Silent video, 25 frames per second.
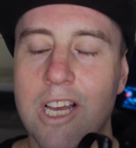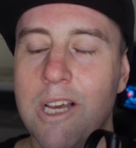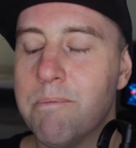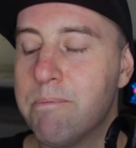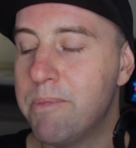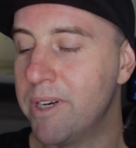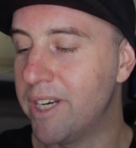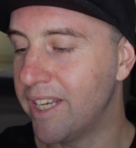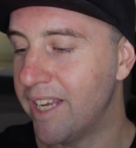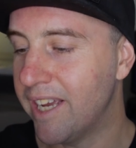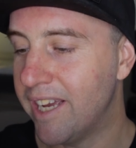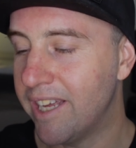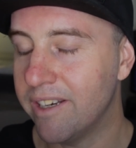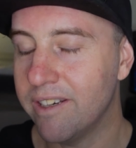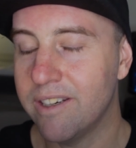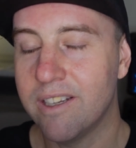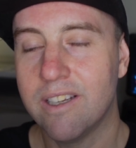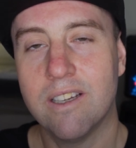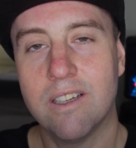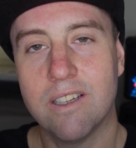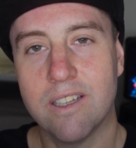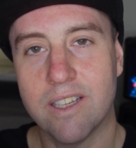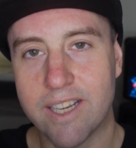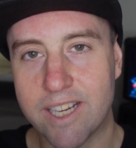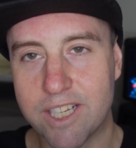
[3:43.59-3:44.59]
But again,
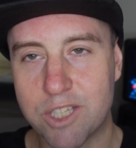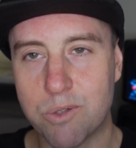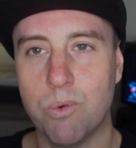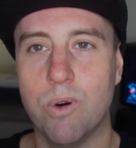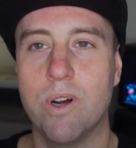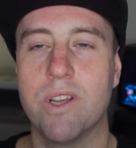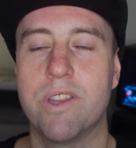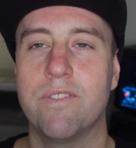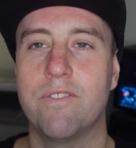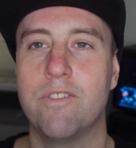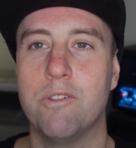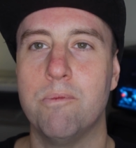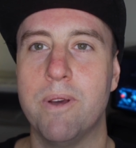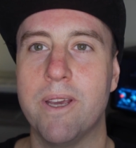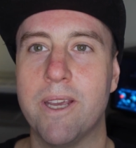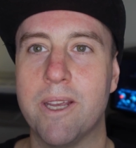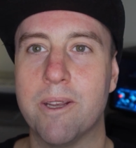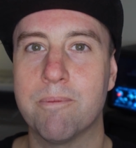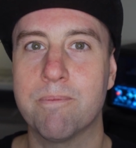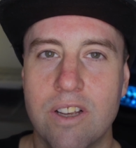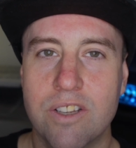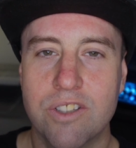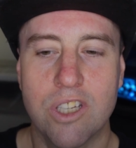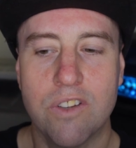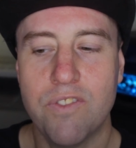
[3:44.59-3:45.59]
it's worth it for me.
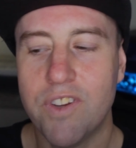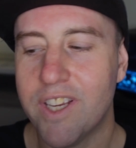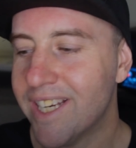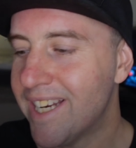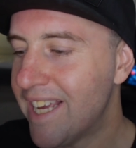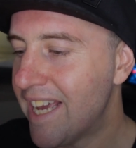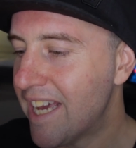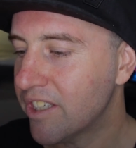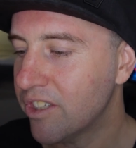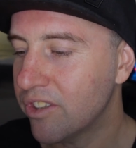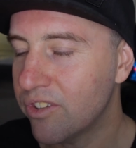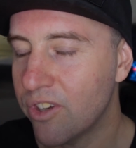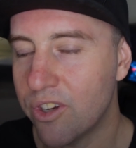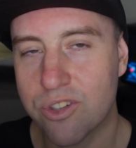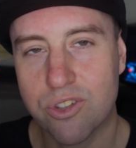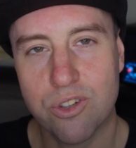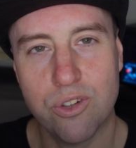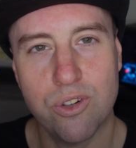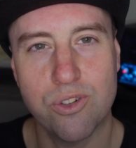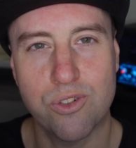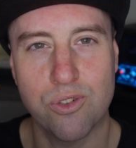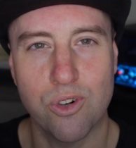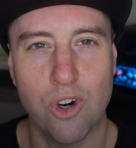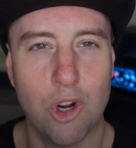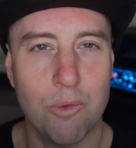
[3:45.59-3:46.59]
So if you can handle those
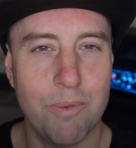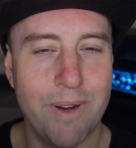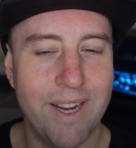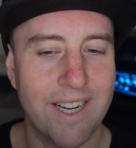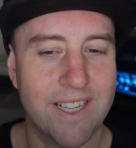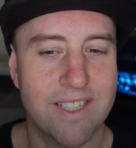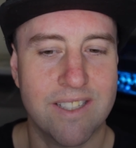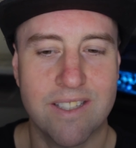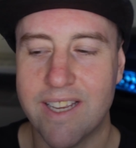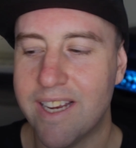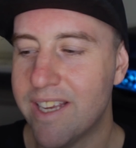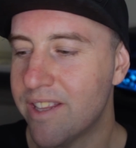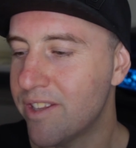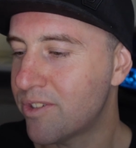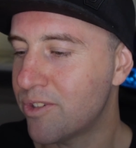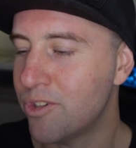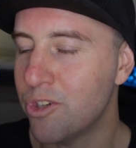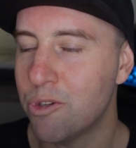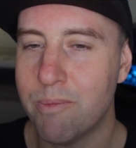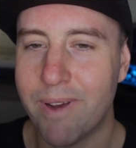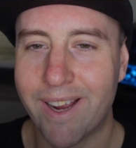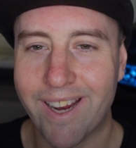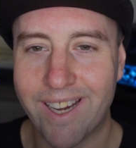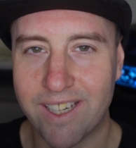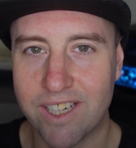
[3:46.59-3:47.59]
2 drawbacks, they're the 2
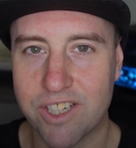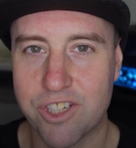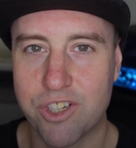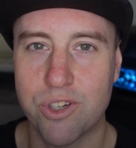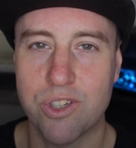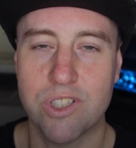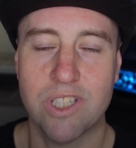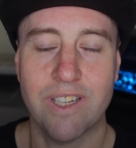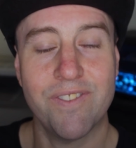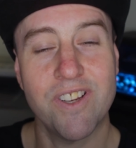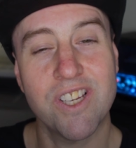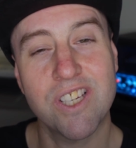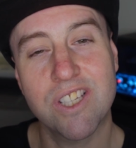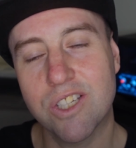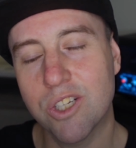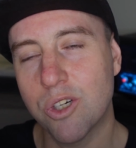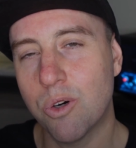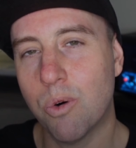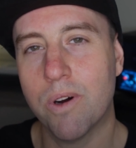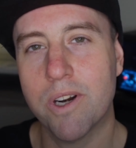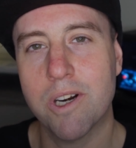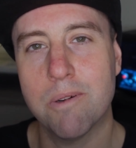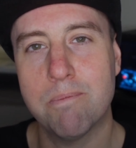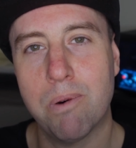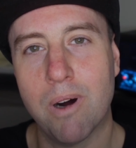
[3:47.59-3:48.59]
main issues. If you
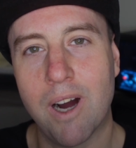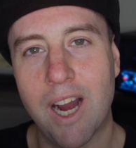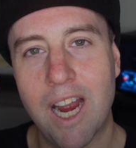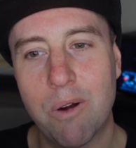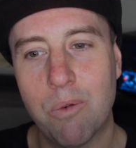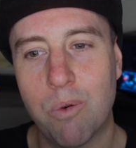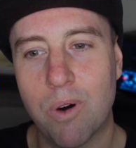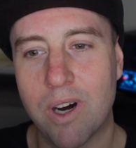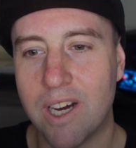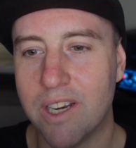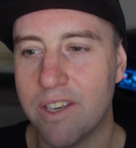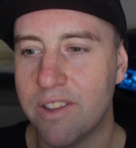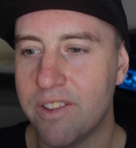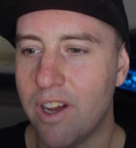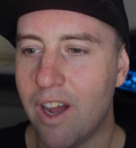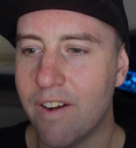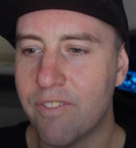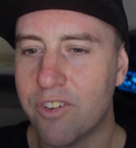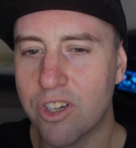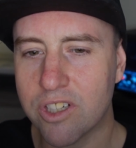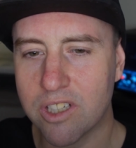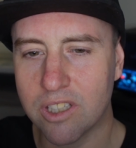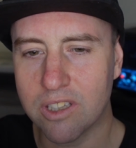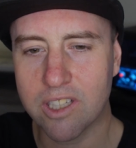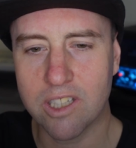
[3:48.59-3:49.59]
still want to buy one, I've
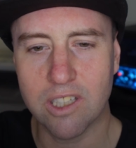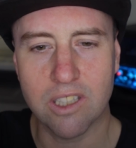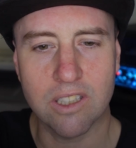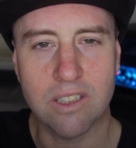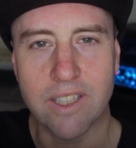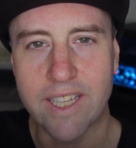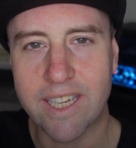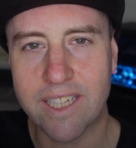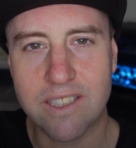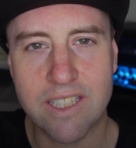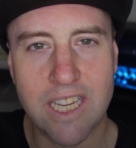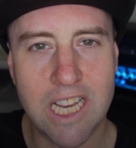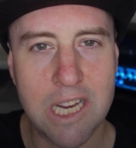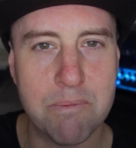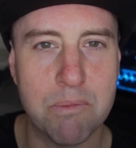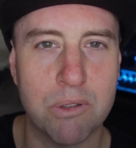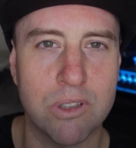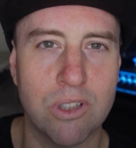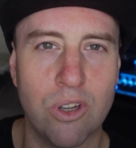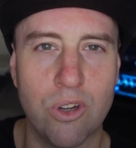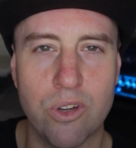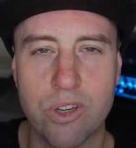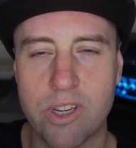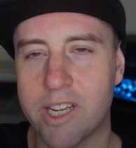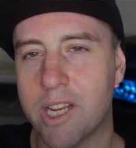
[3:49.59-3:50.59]
got a little link down
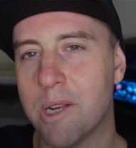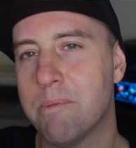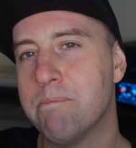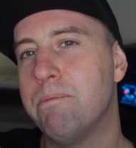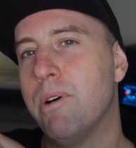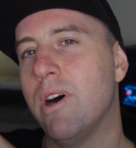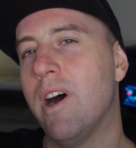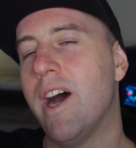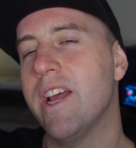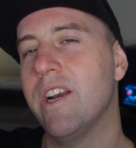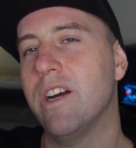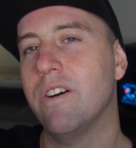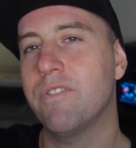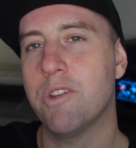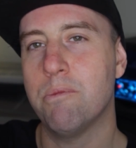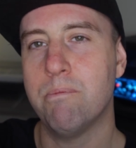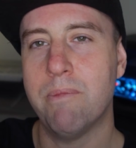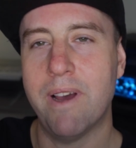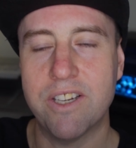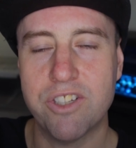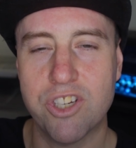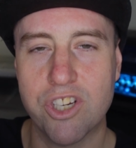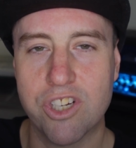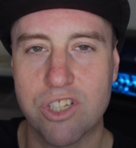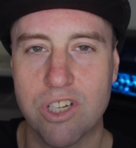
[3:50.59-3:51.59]
below. You can buy it off the
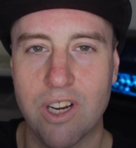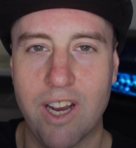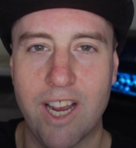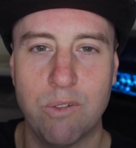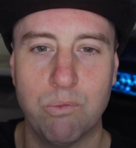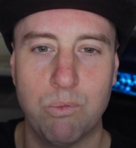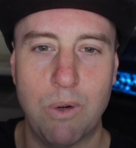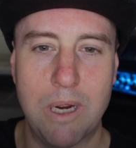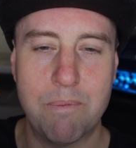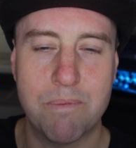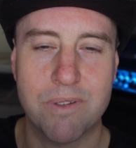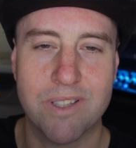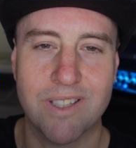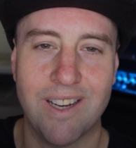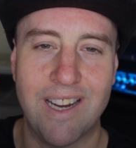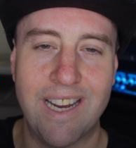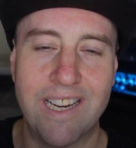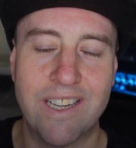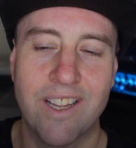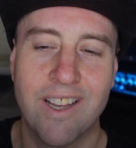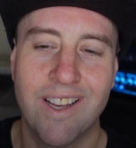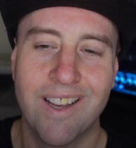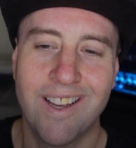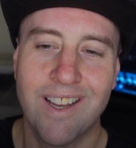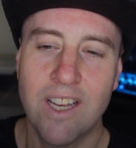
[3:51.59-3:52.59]
Magicshine
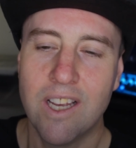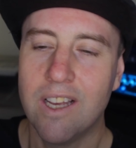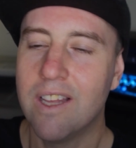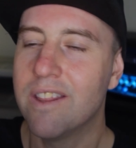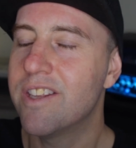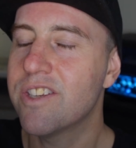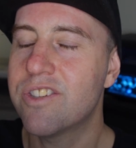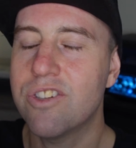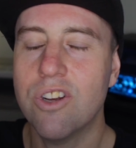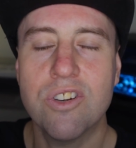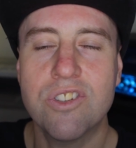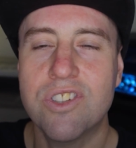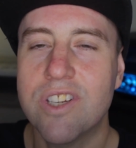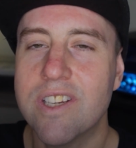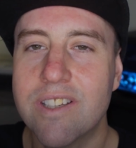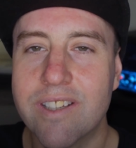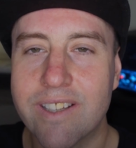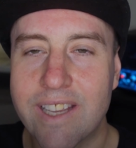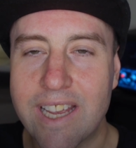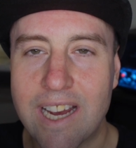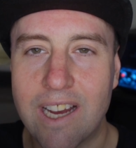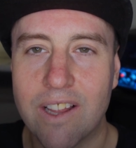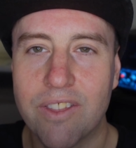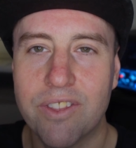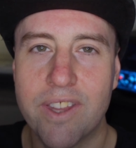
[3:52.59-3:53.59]
website. There's no
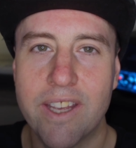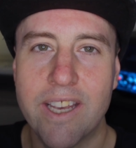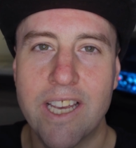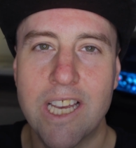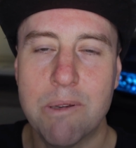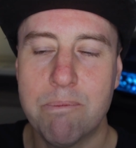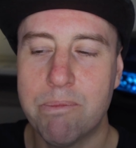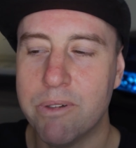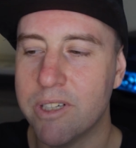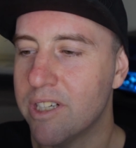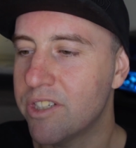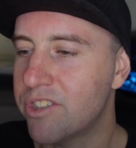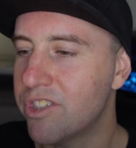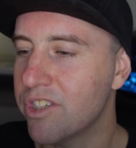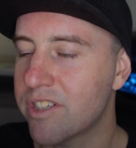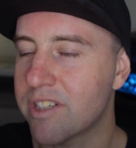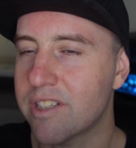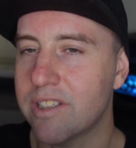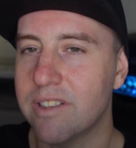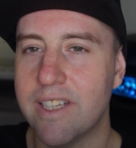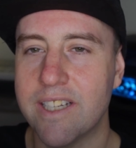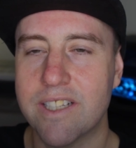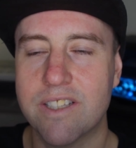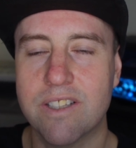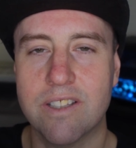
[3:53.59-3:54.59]
discount there, but it
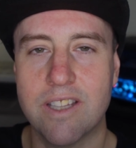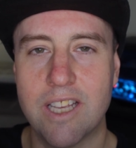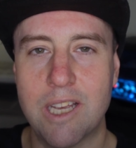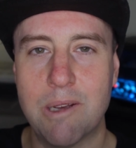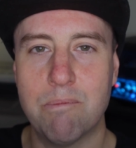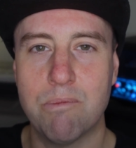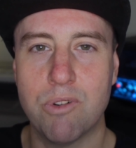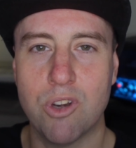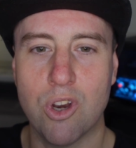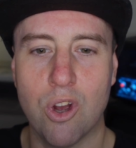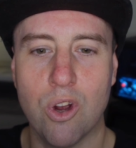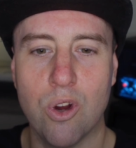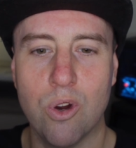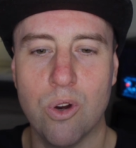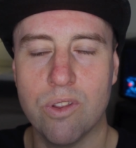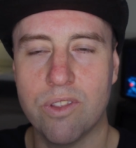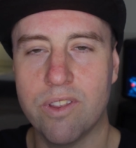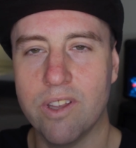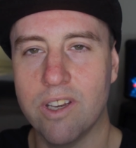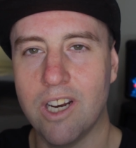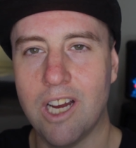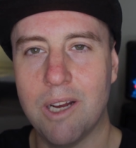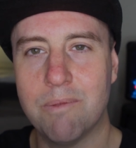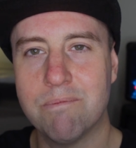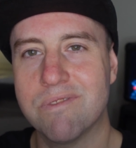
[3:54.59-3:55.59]
just lets them know
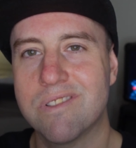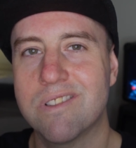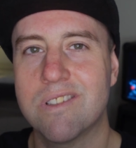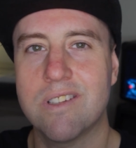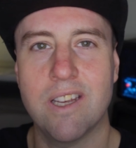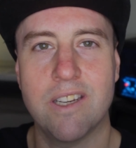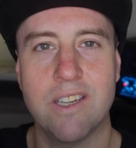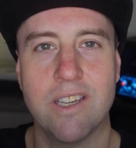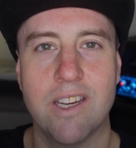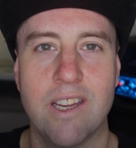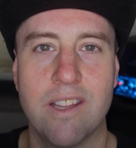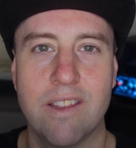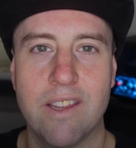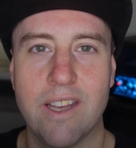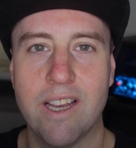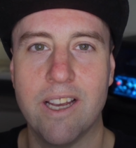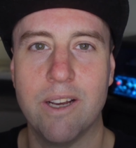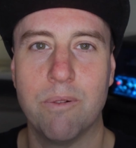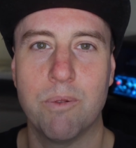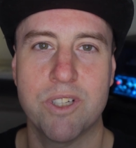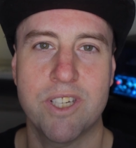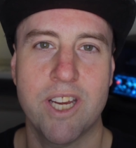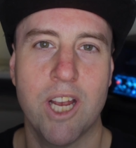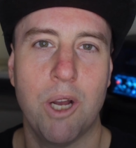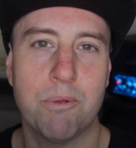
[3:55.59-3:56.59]
that I'm sending you there,
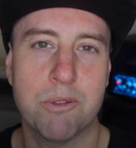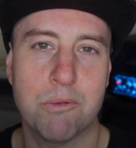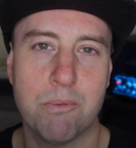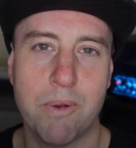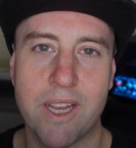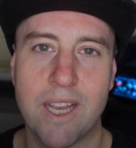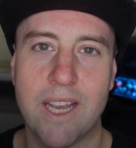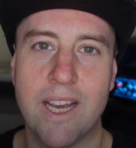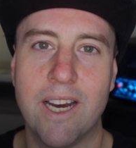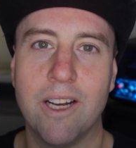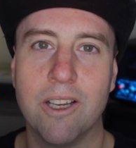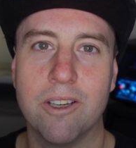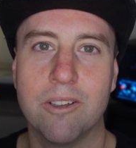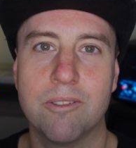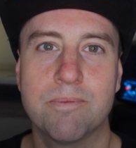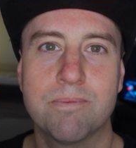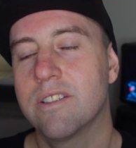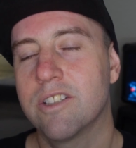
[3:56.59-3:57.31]
which helps me out.